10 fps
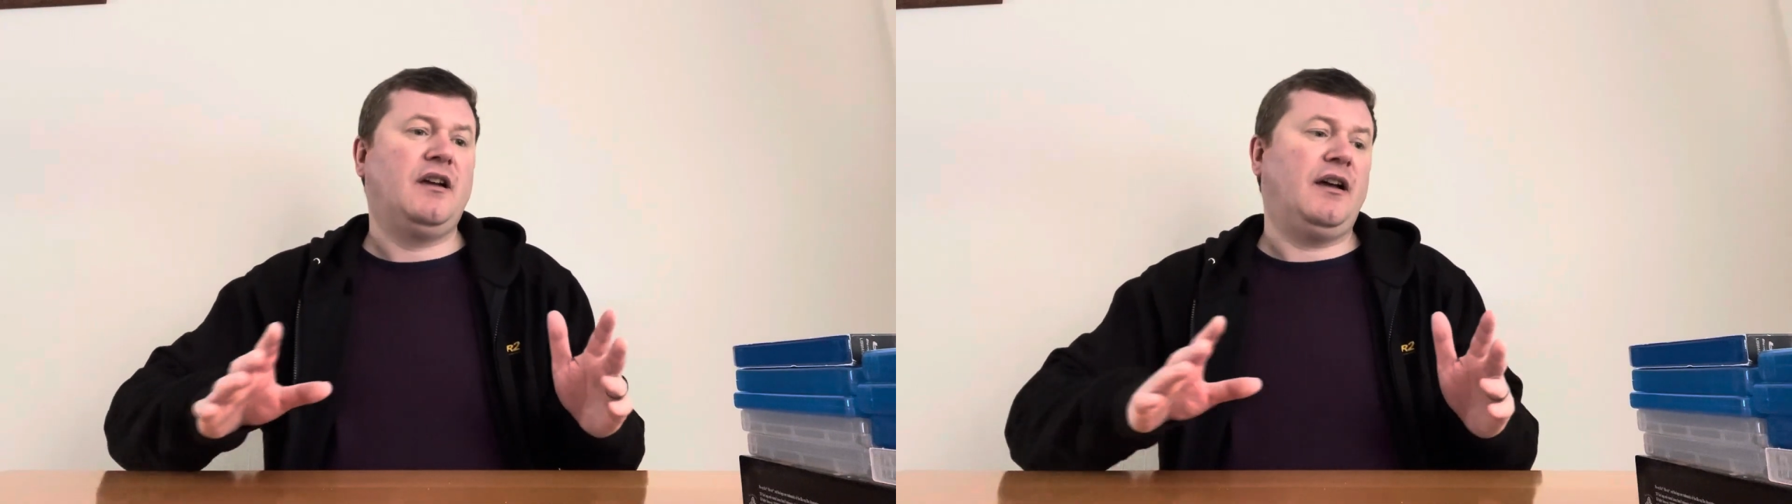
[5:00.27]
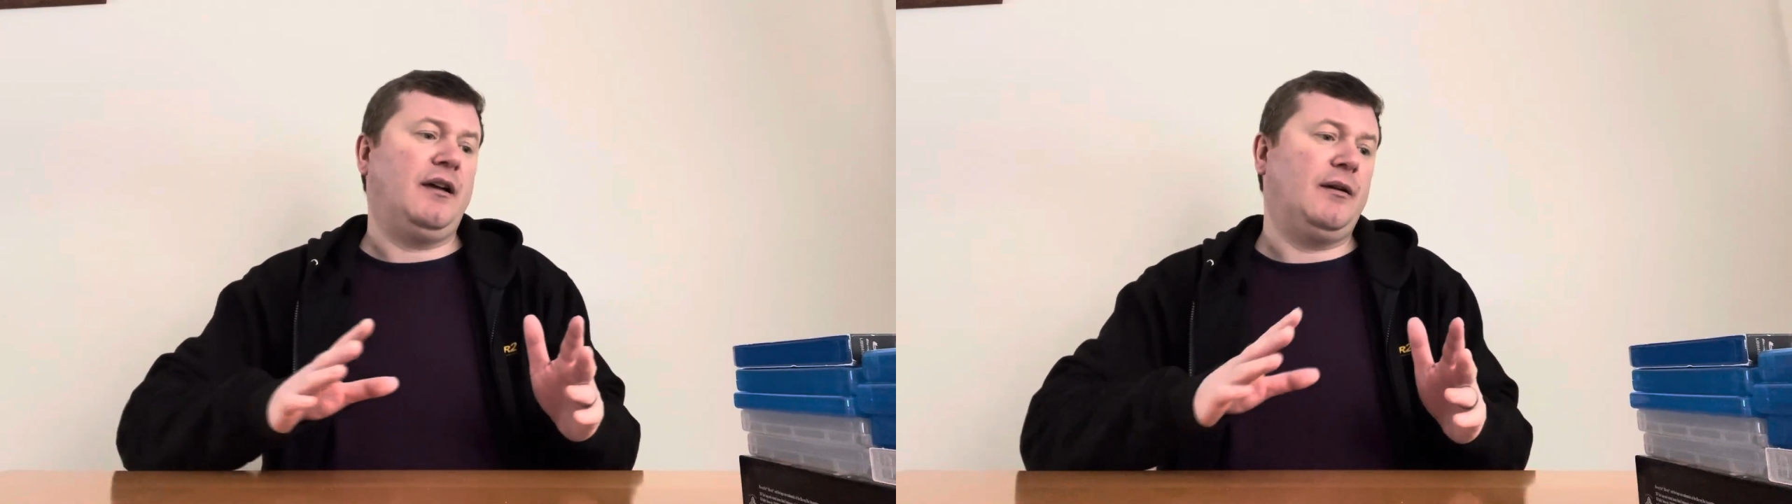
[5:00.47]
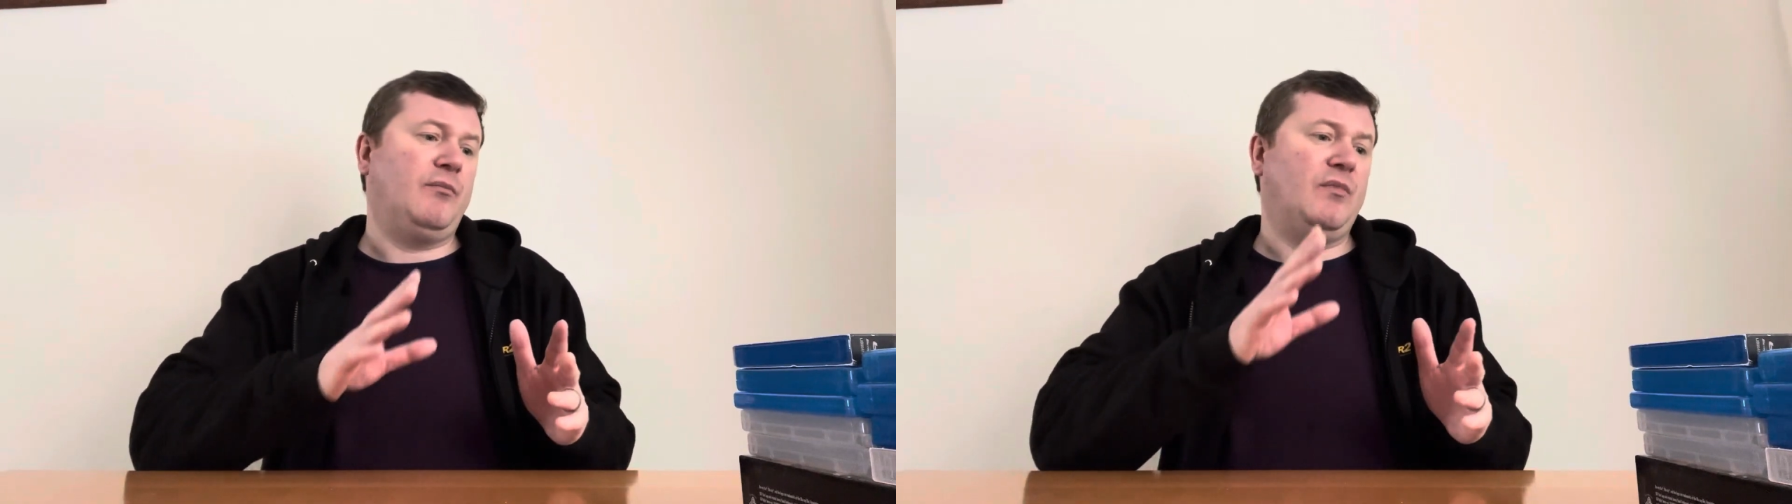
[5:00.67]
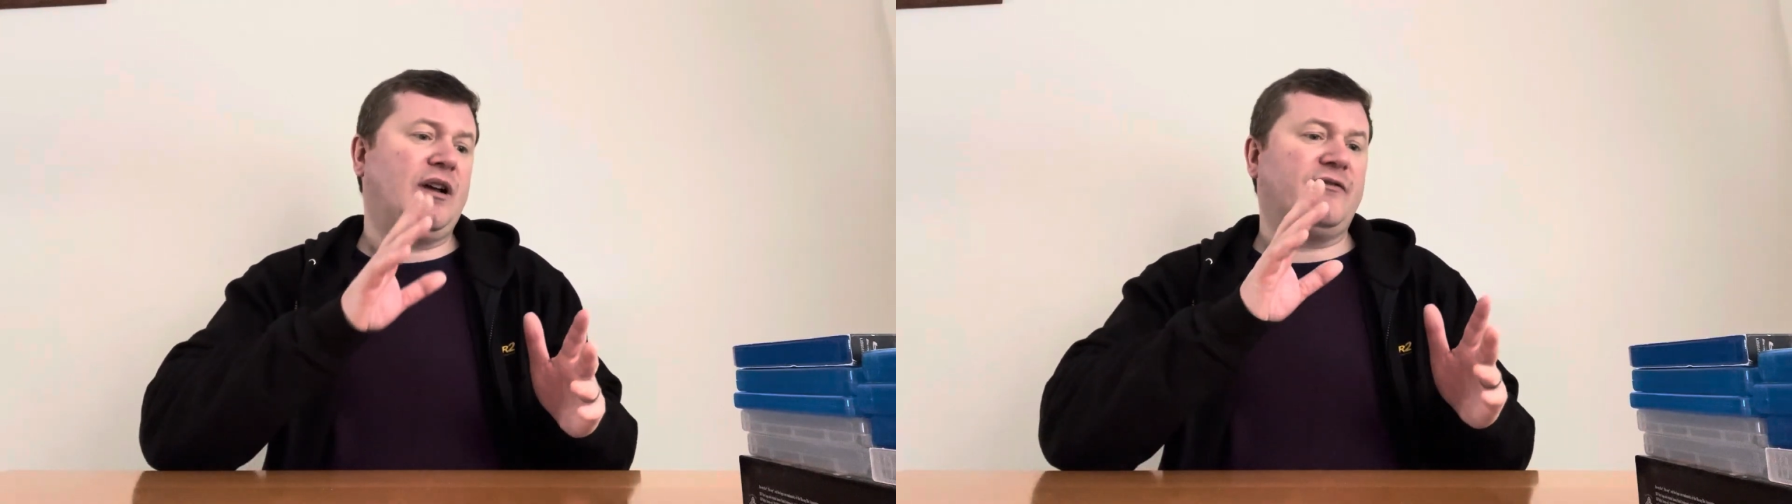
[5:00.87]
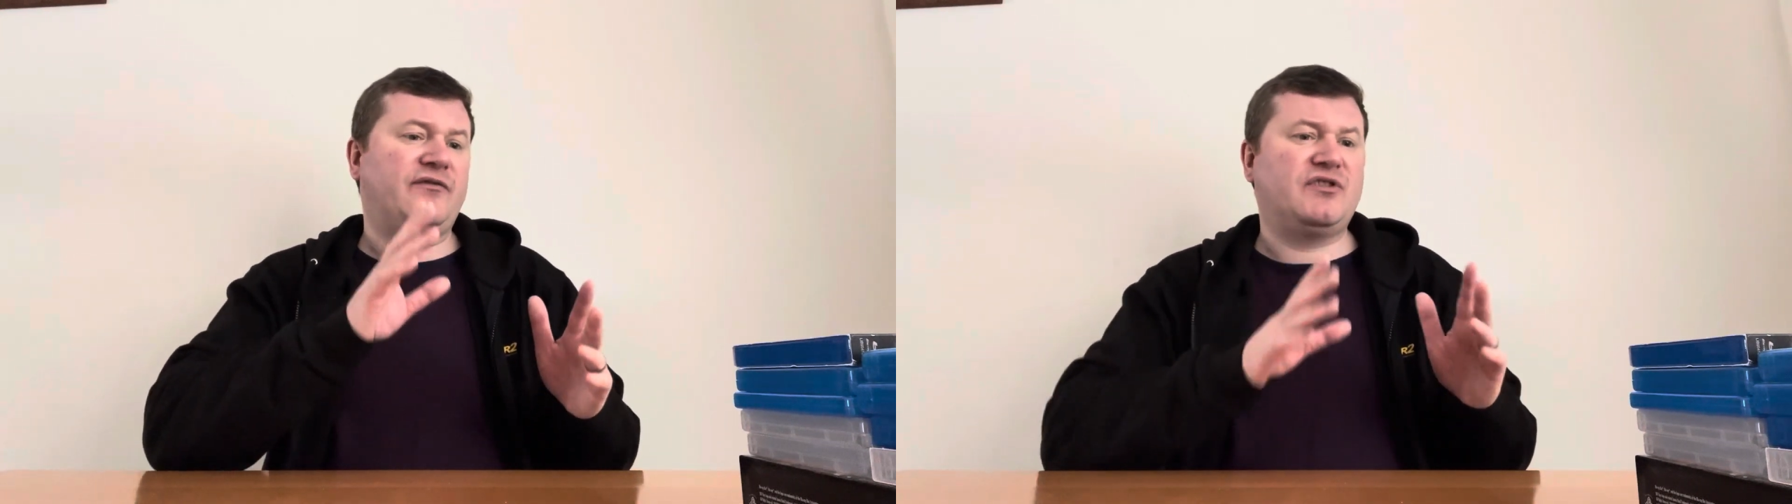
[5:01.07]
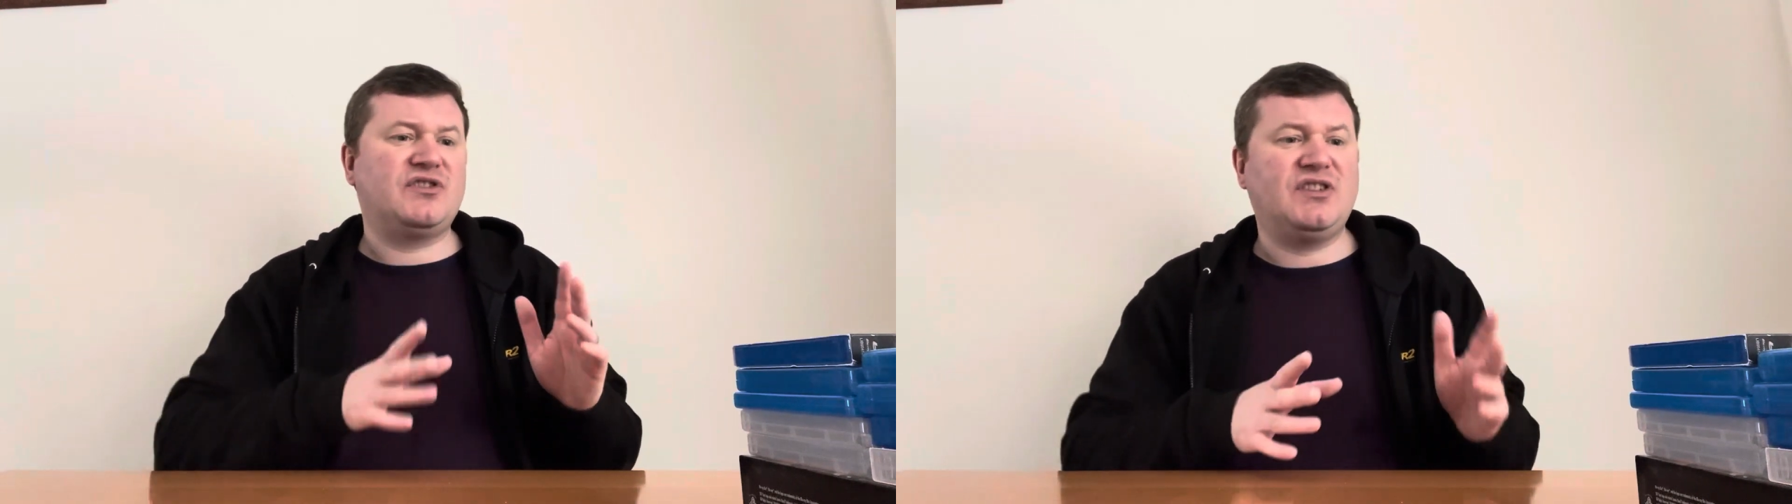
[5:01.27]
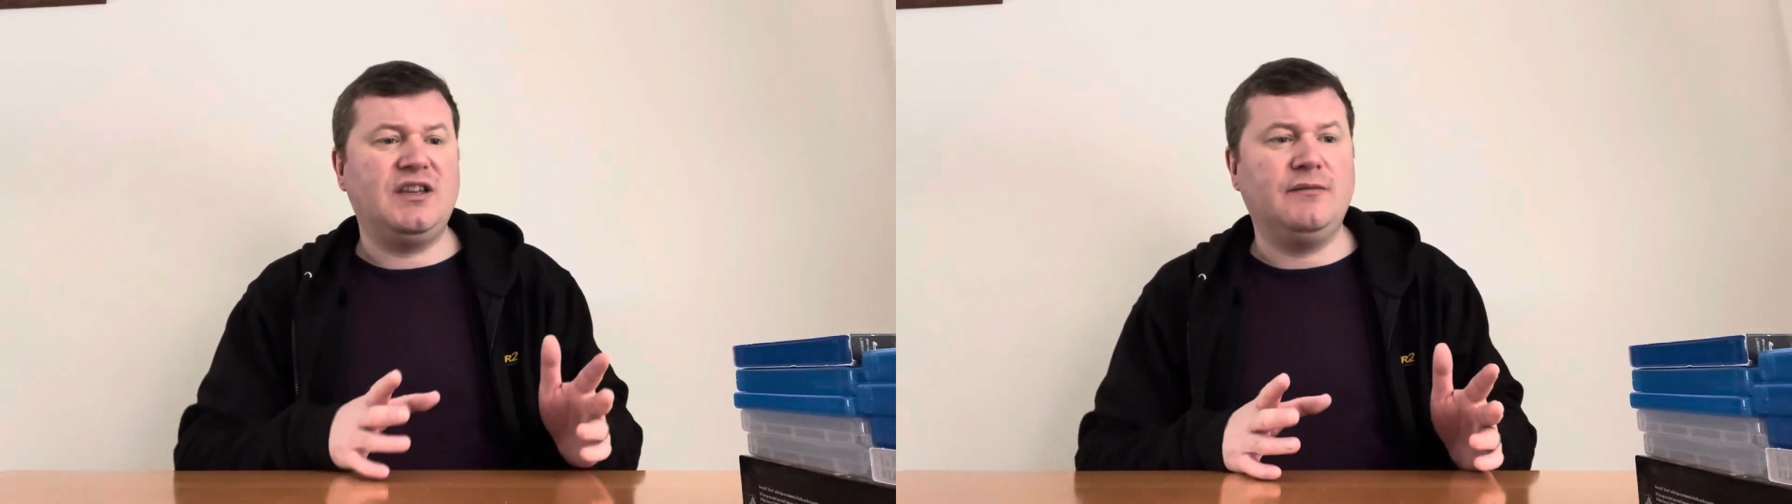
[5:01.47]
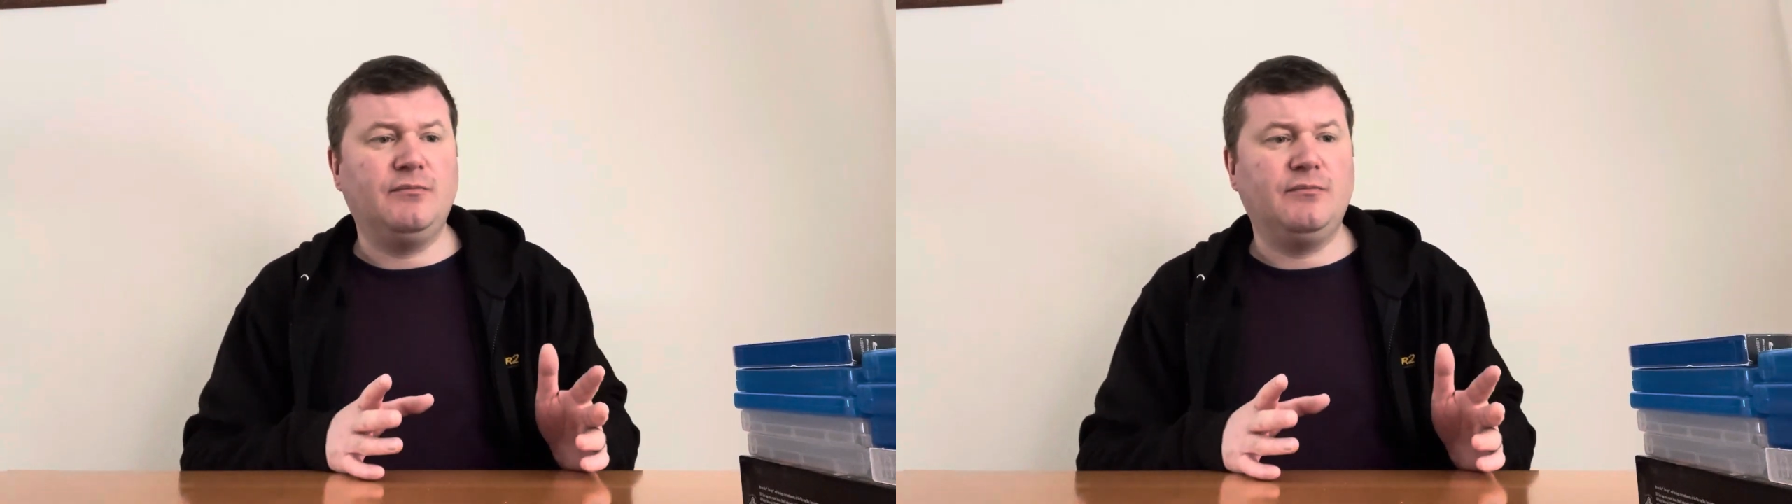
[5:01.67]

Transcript: I've seen